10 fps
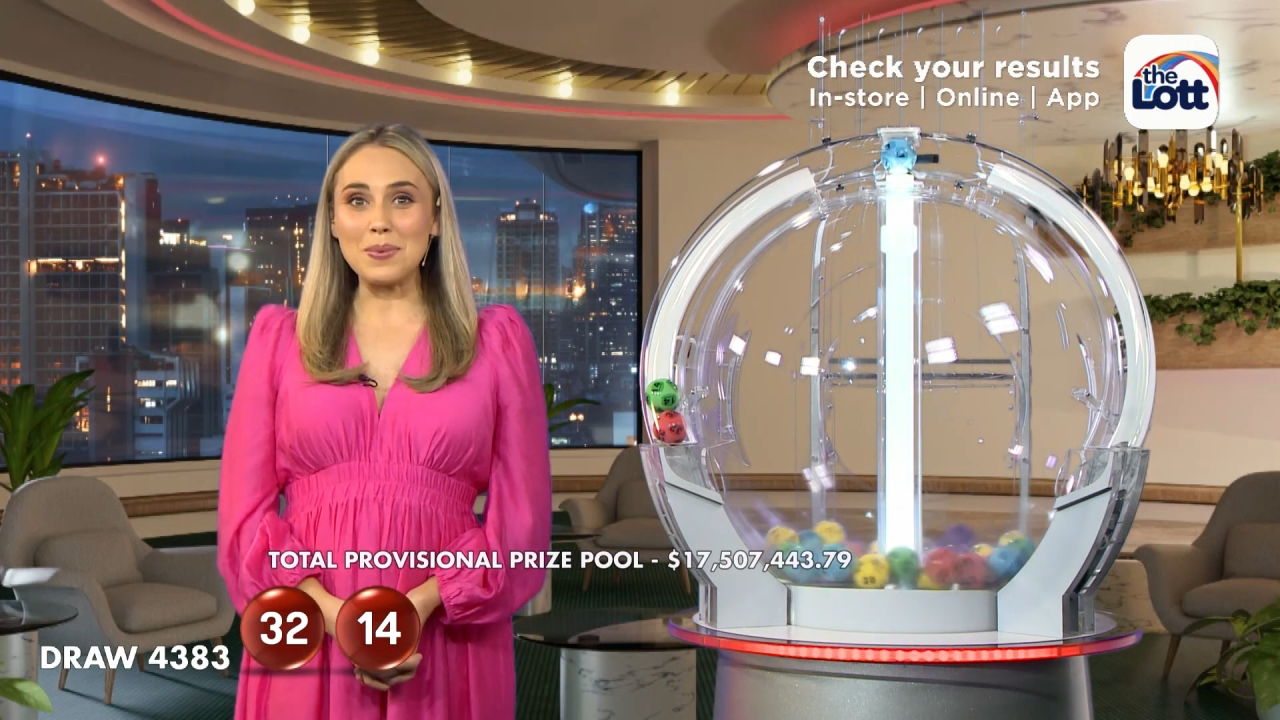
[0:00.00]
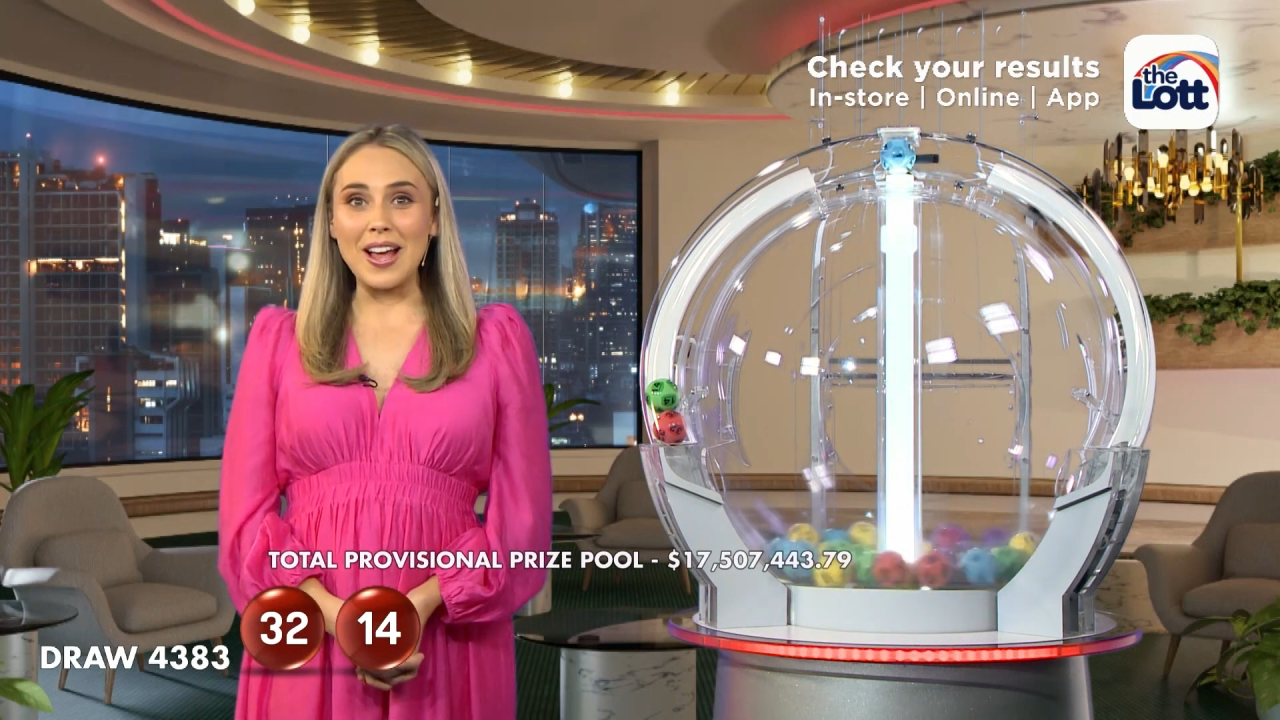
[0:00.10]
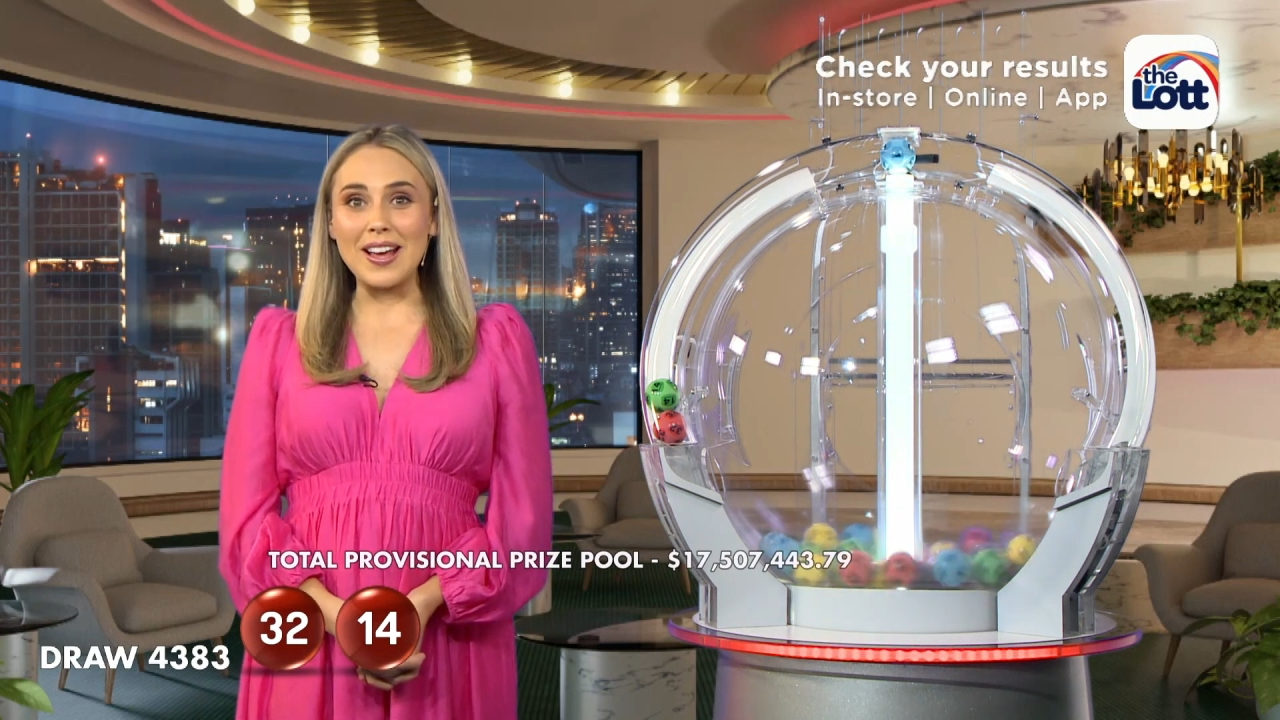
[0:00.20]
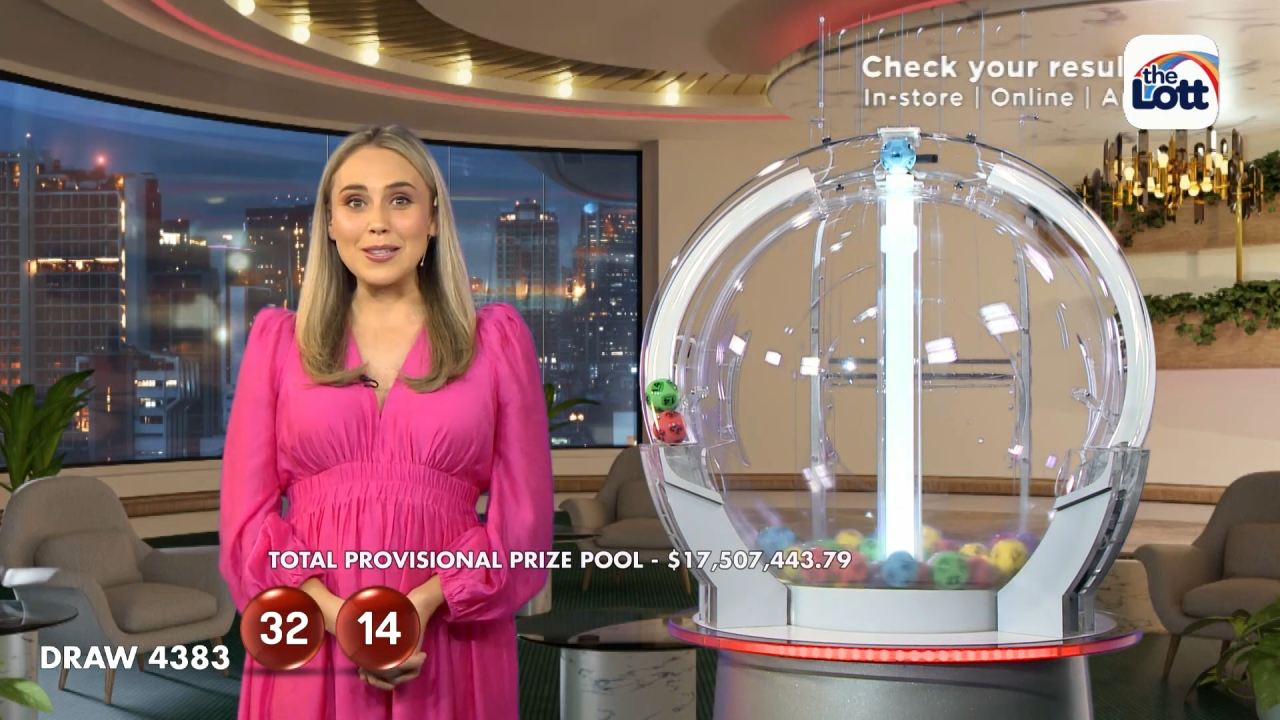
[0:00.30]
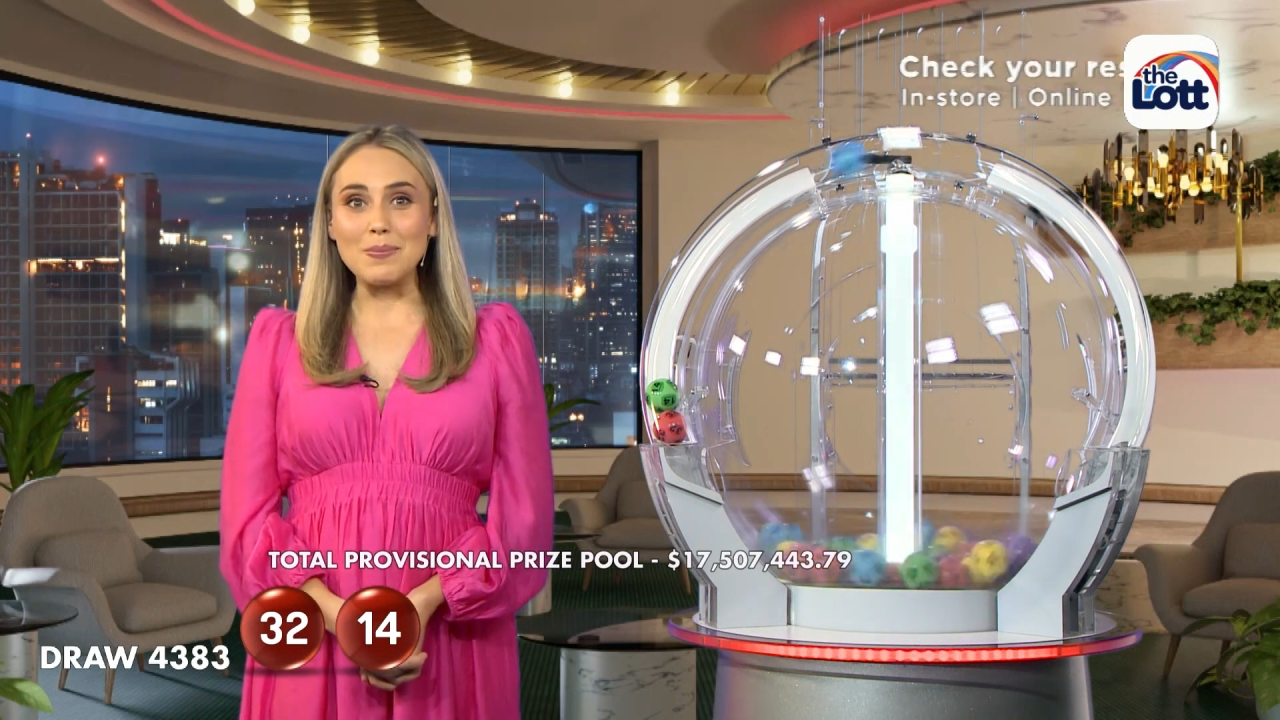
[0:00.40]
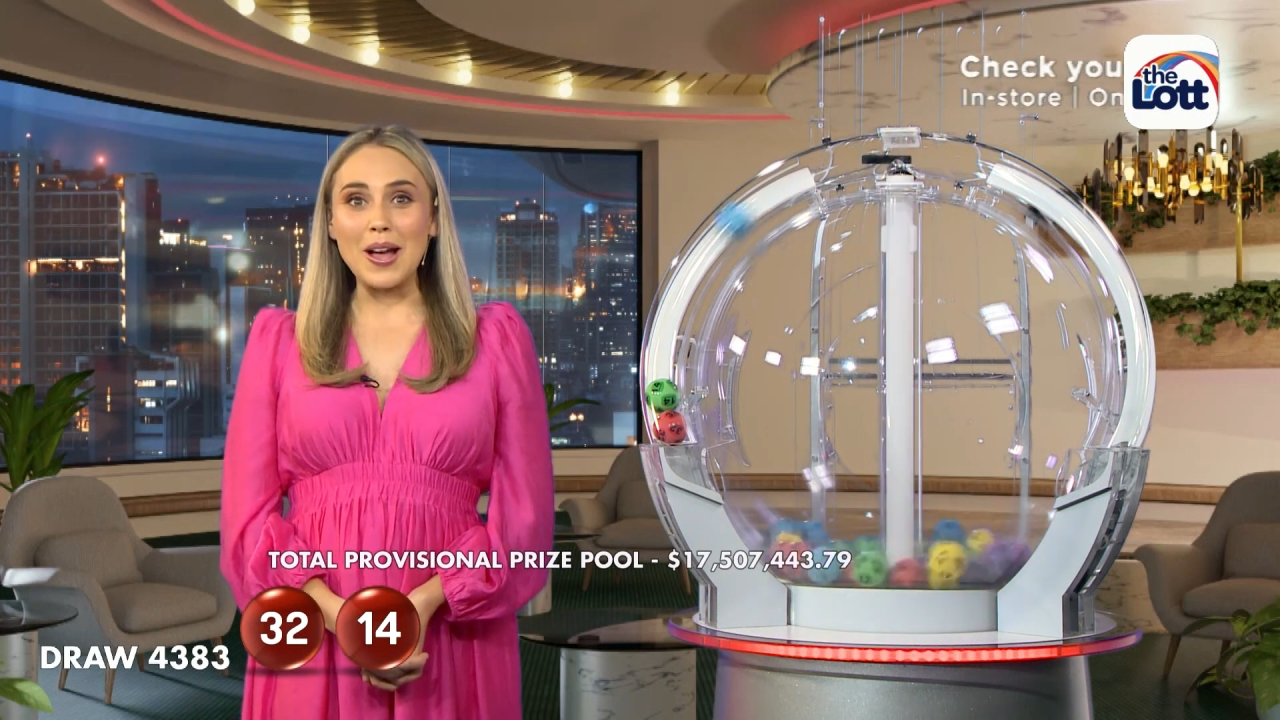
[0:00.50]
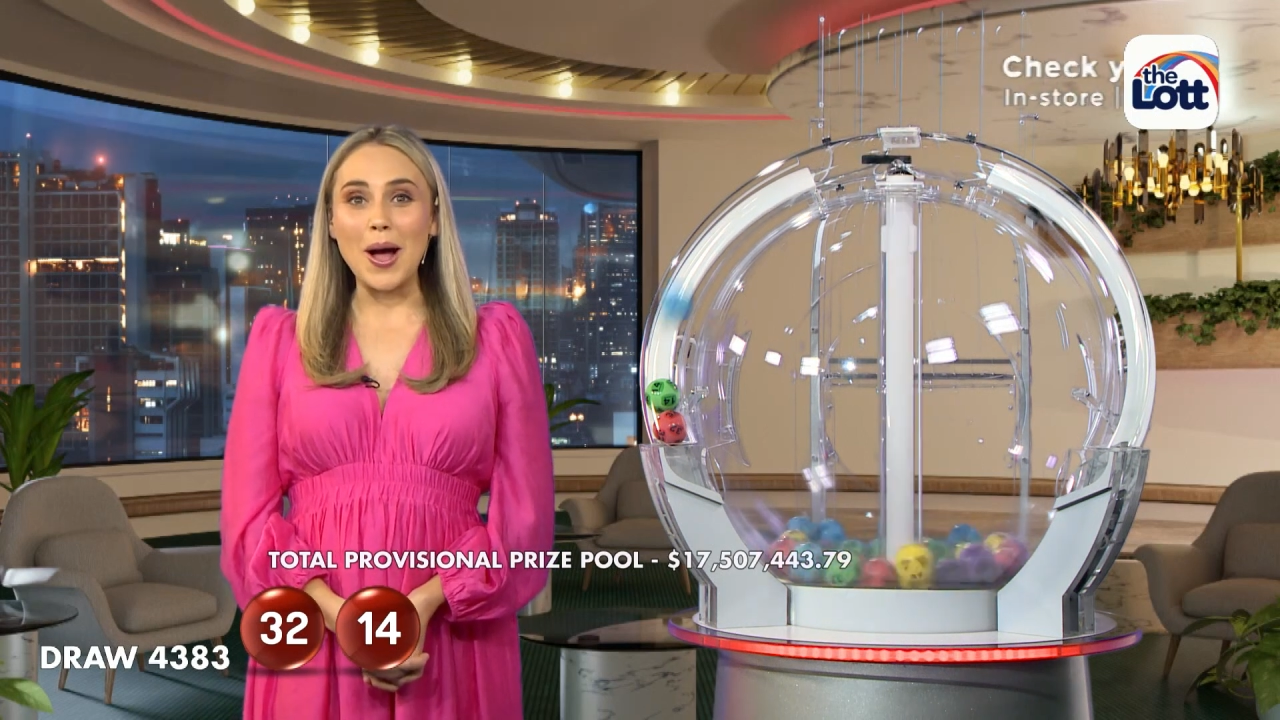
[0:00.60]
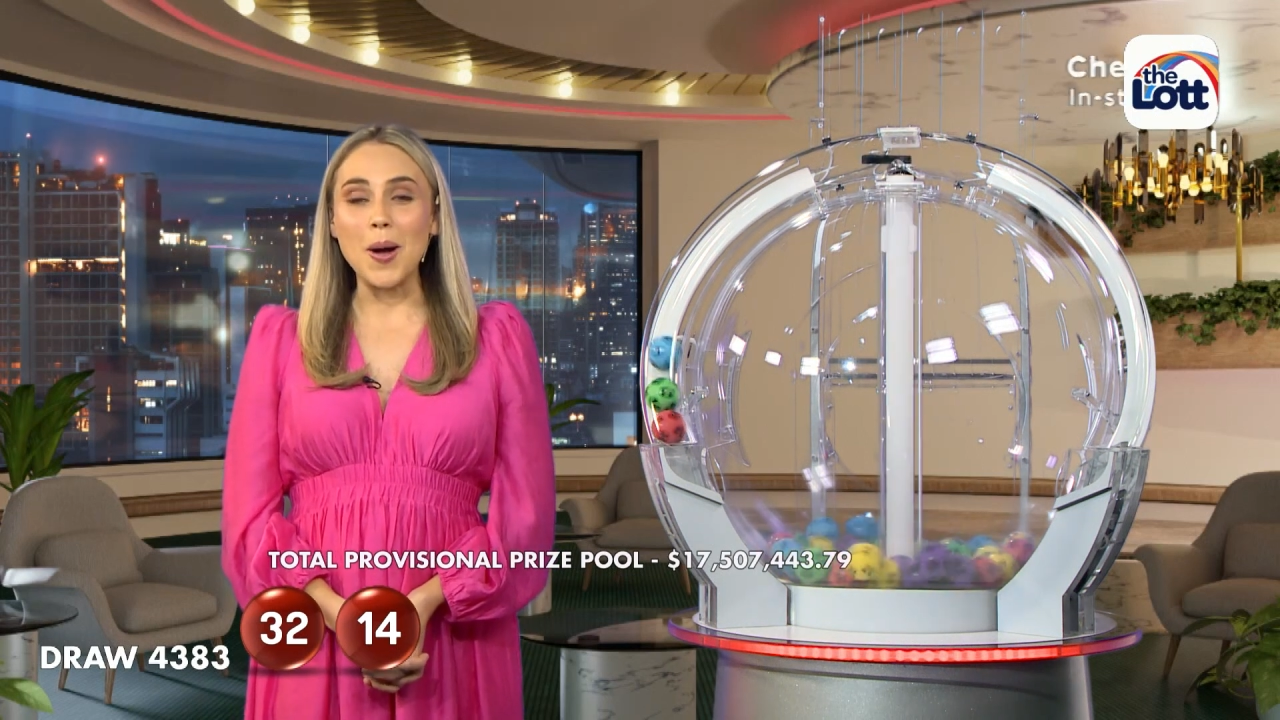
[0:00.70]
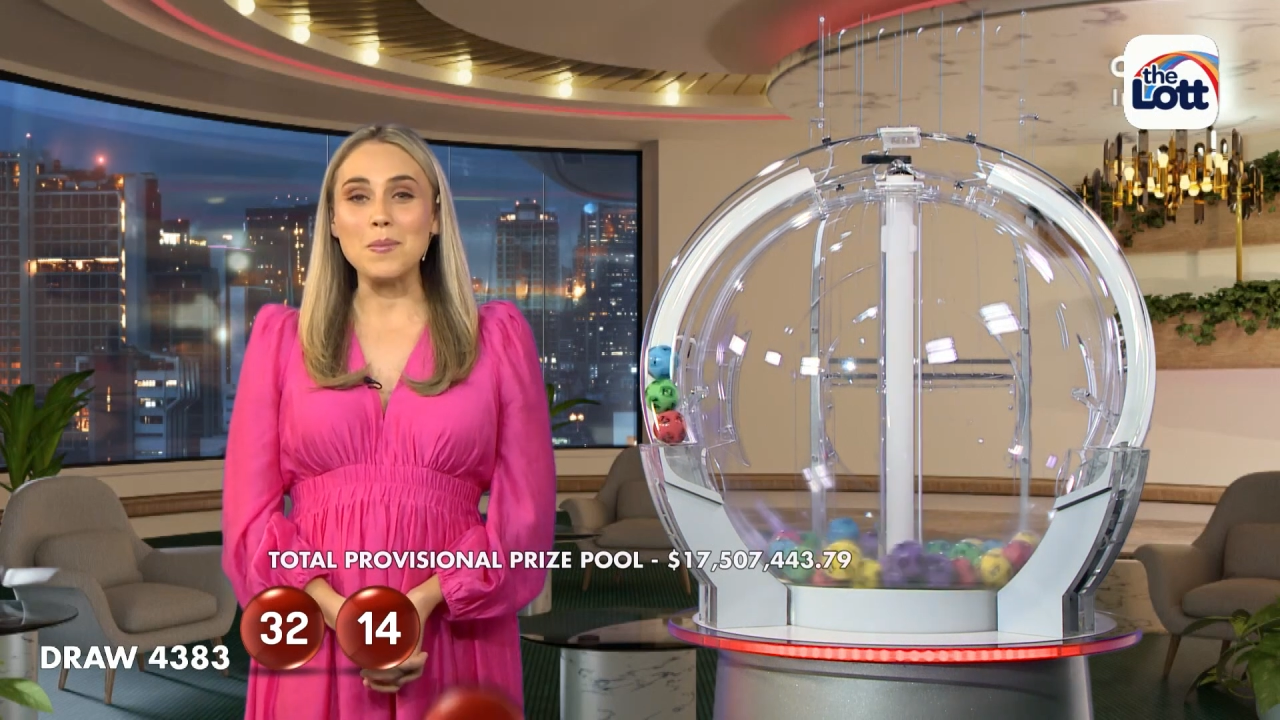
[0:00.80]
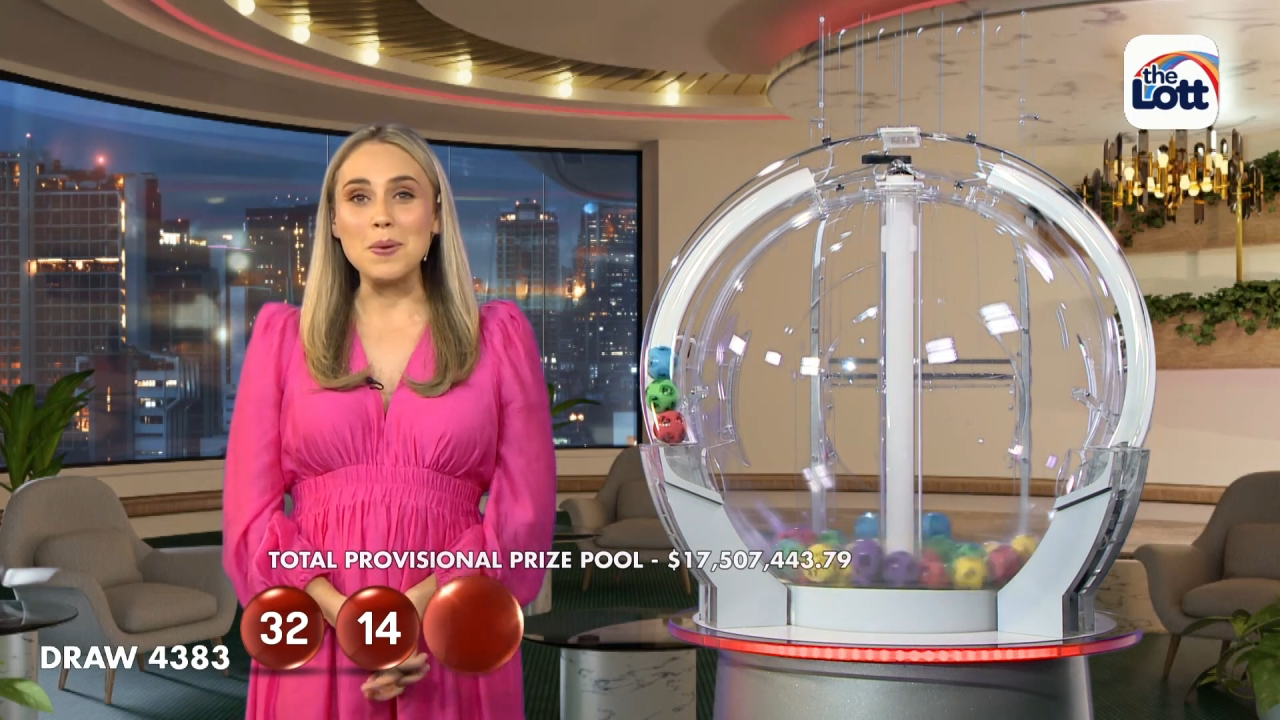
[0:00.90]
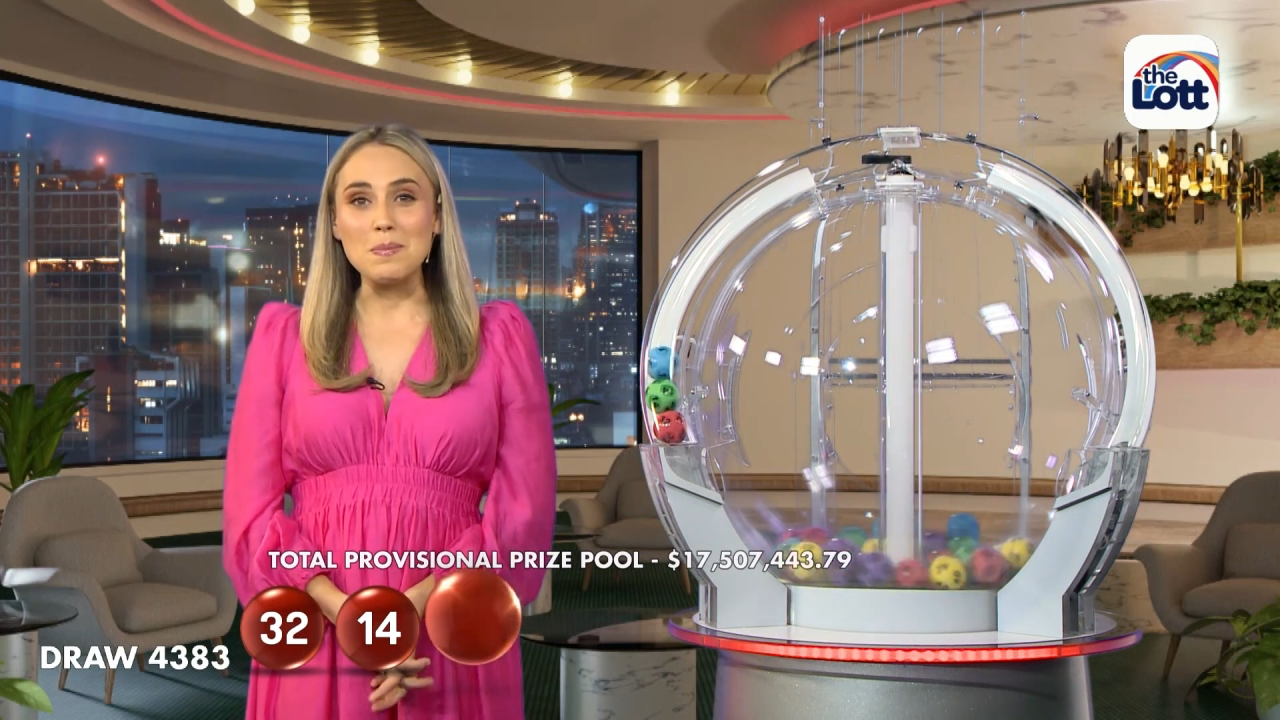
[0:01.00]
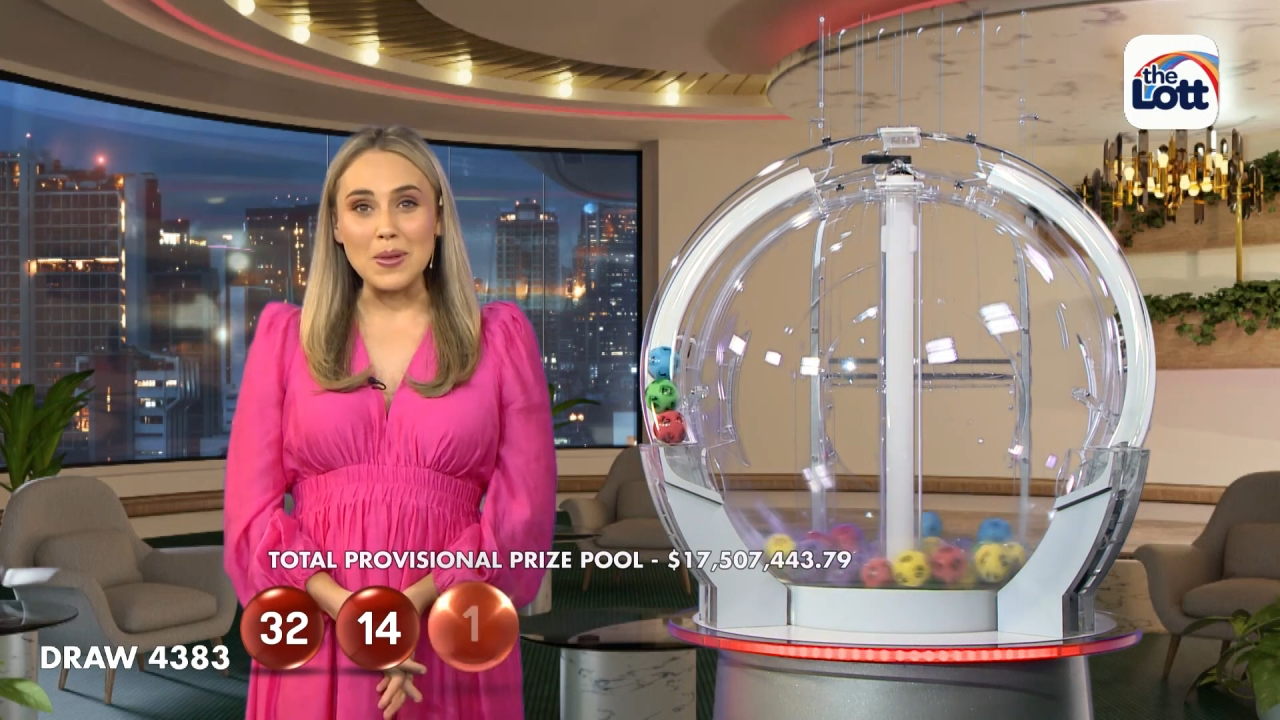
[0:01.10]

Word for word: players become